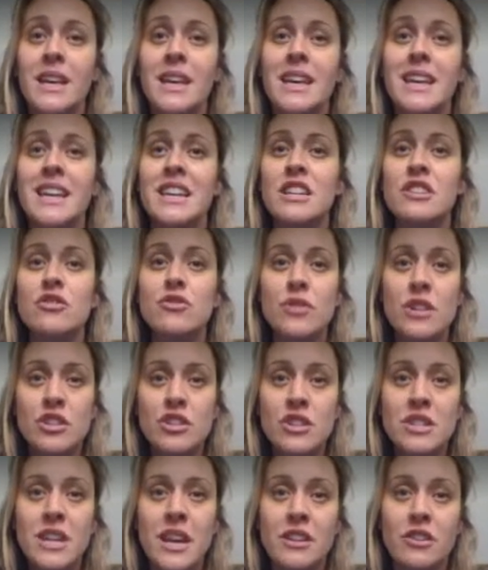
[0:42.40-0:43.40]
In
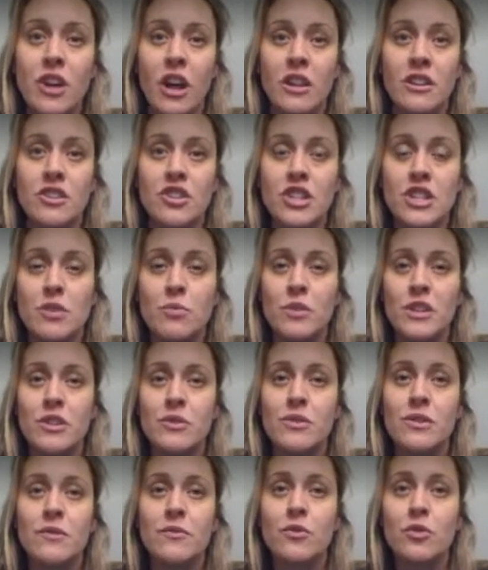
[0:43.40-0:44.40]
construction technology, we
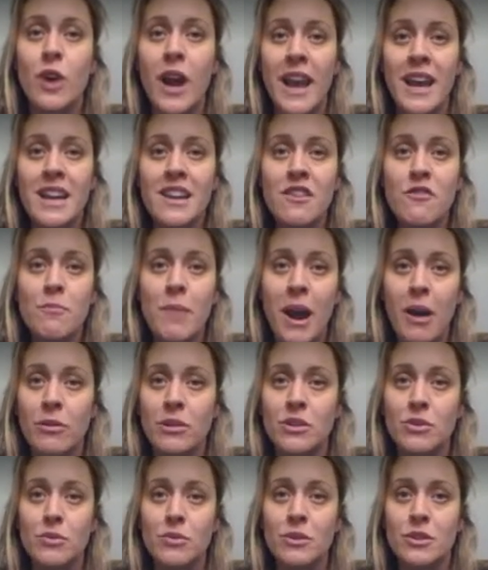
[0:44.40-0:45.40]
use a variety of
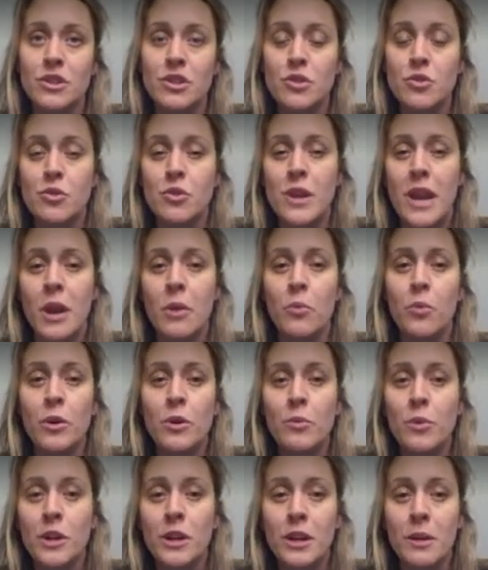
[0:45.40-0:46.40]
power tools to create
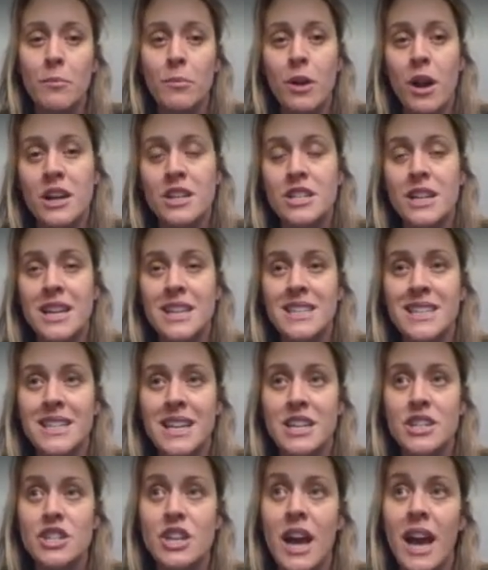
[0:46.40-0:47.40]
woodworking projects
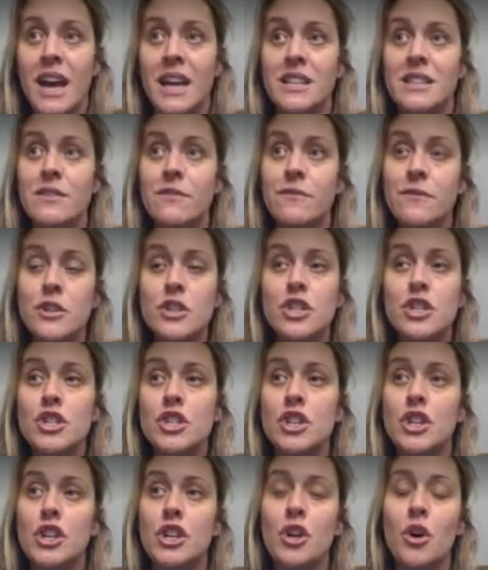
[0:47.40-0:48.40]
such as
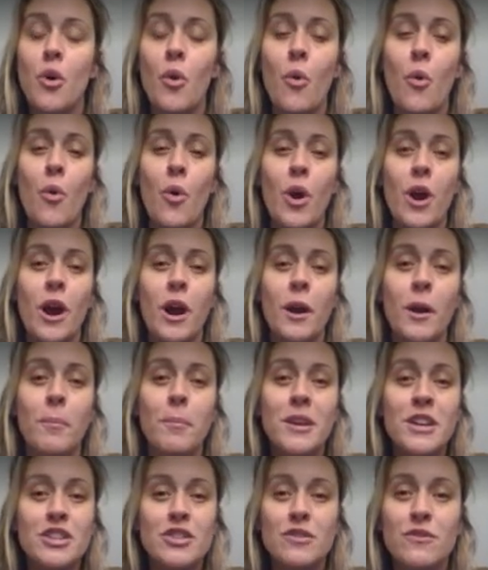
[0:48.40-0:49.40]
furniture or
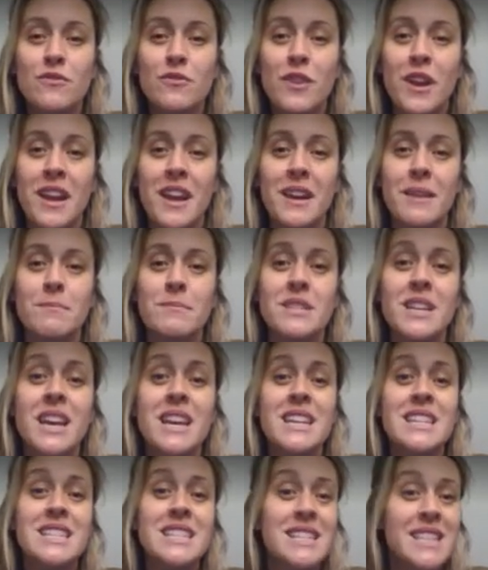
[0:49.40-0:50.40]
picture frames,
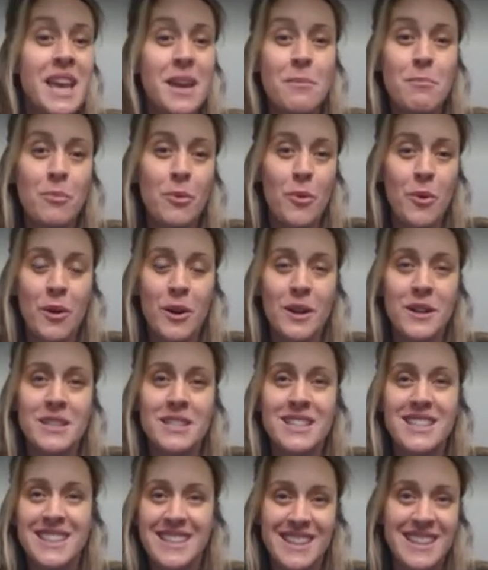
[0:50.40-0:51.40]

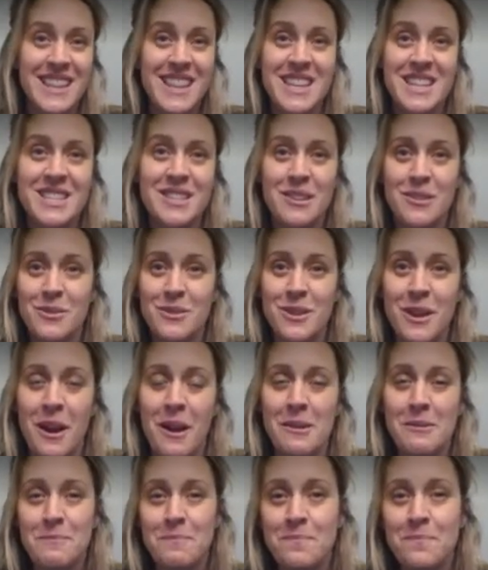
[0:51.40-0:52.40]
skateboards, the list goes
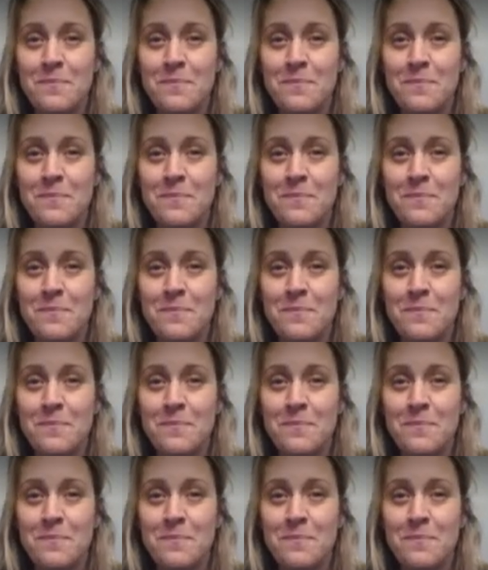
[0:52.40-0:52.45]
on.